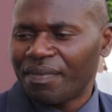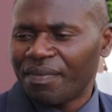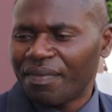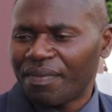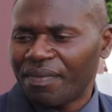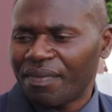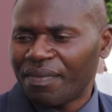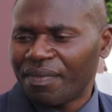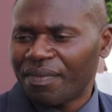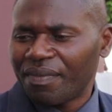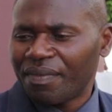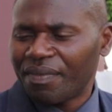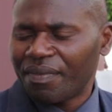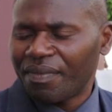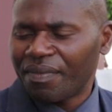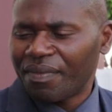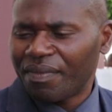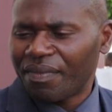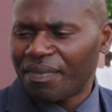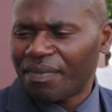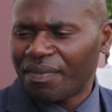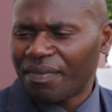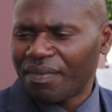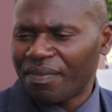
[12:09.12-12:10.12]

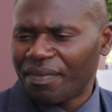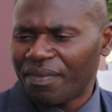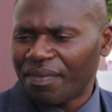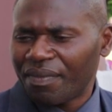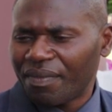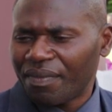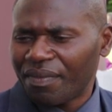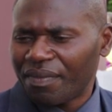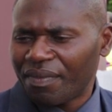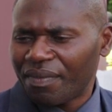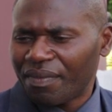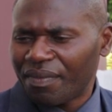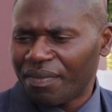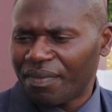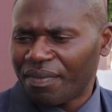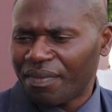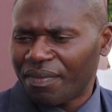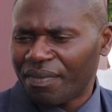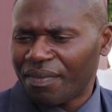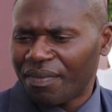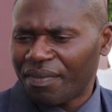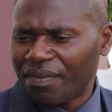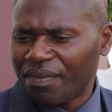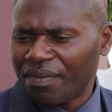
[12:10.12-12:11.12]

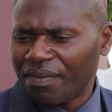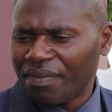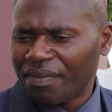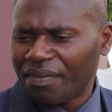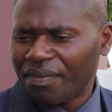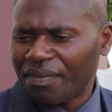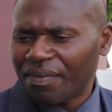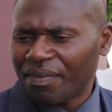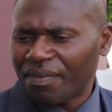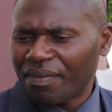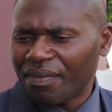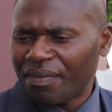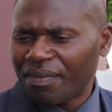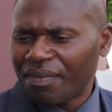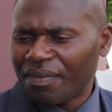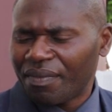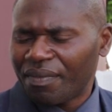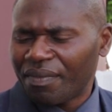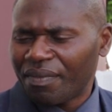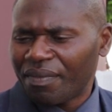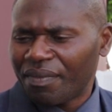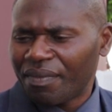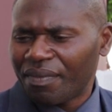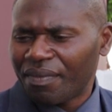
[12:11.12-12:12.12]

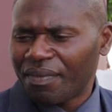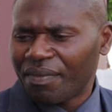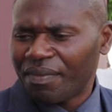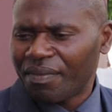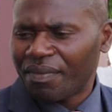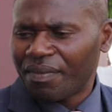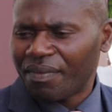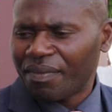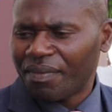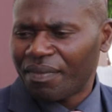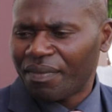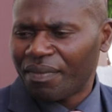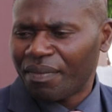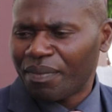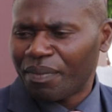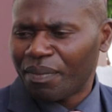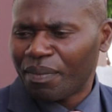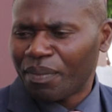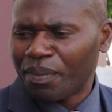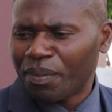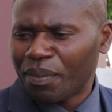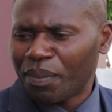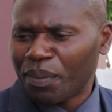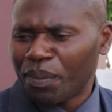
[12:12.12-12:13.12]

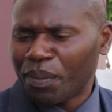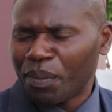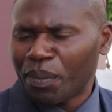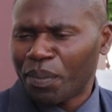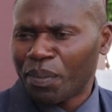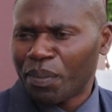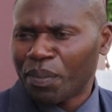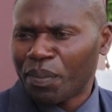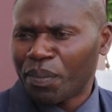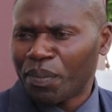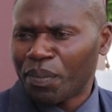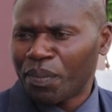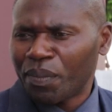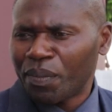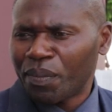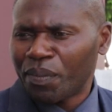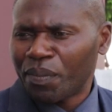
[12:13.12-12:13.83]
The person shown says nothing.